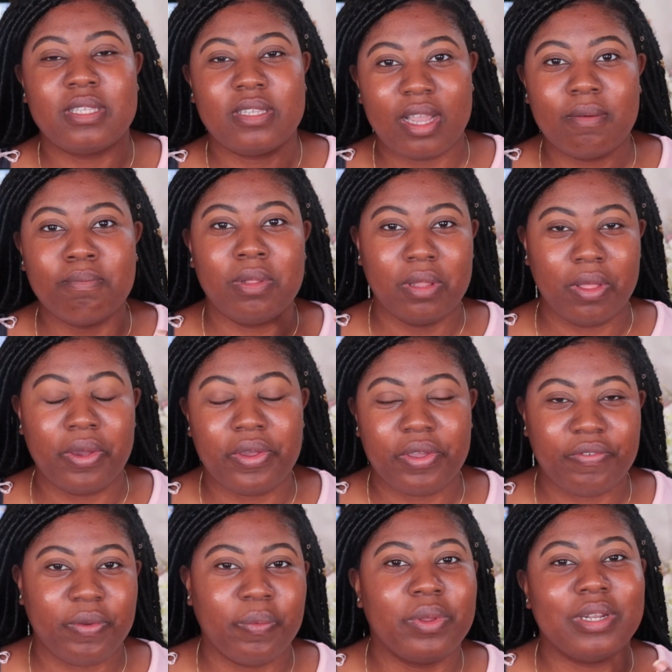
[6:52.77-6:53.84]
down below
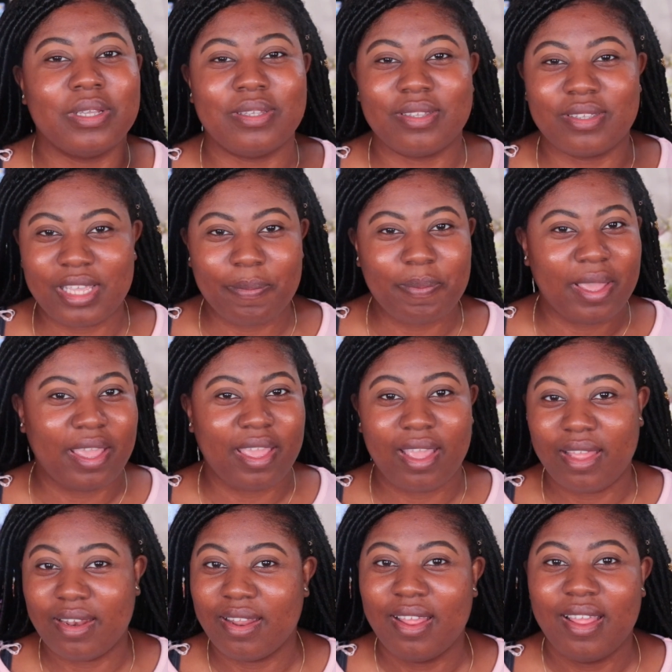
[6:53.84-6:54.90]
if you want to skip ahead